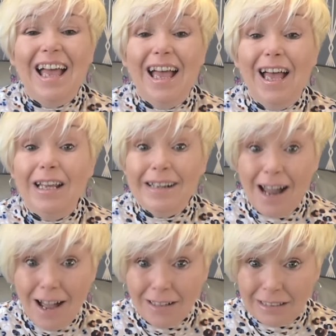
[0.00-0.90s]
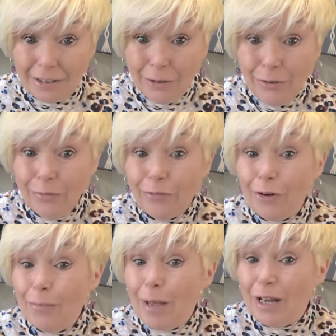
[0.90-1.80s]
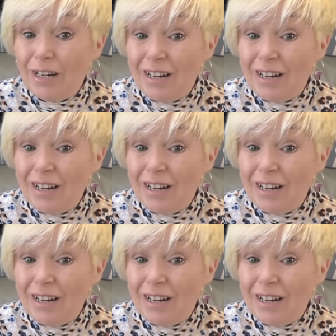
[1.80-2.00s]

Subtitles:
Nadia from